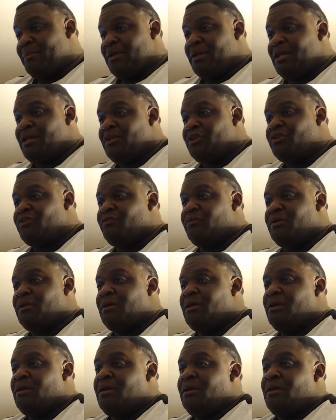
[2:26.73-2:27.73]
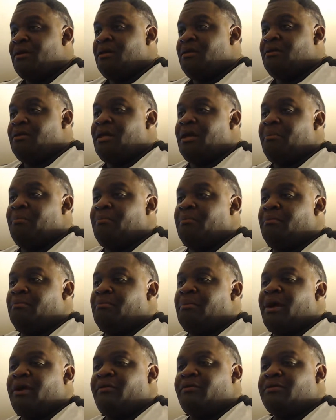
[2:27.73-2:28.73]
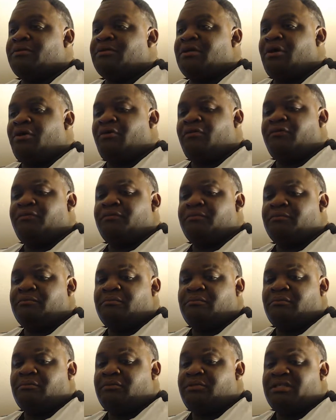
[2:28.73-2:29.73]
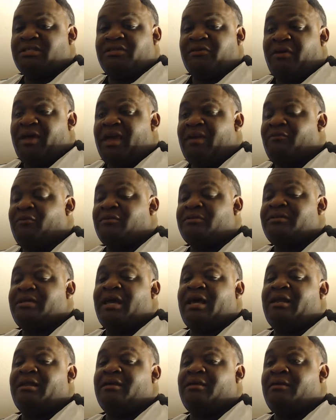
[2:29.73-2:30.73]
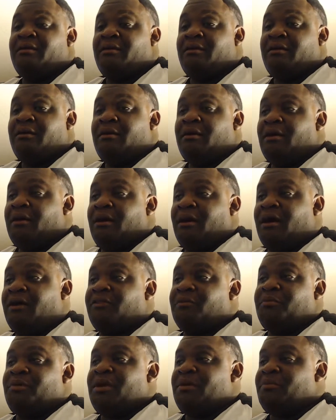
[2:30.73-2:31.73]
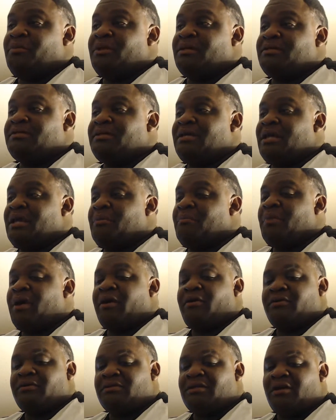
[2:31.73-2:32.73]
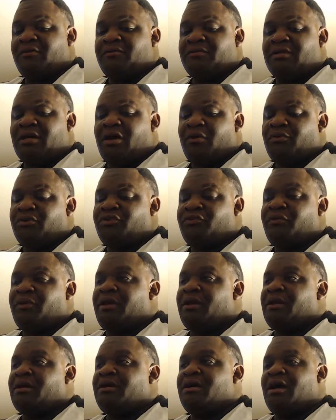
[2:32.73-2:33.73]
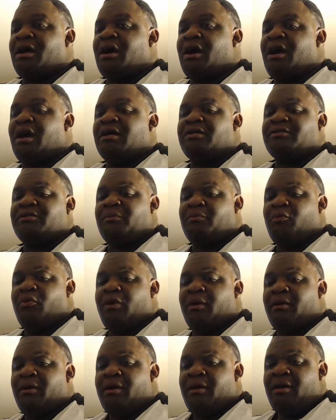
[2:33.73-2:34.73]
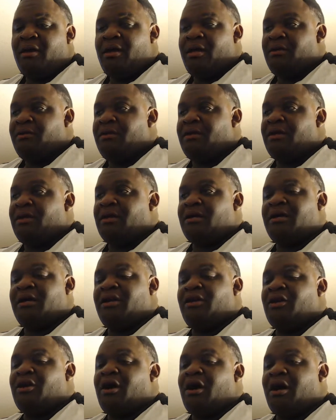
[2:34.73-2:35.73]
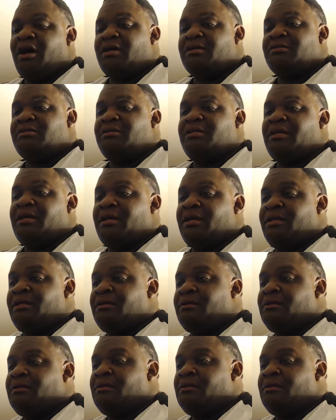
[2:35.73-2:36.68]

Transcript: industry that Microsoft just don't have no talent. Other people are saying Microsoft was always trying to cut costs. They're more thinking cutting costs than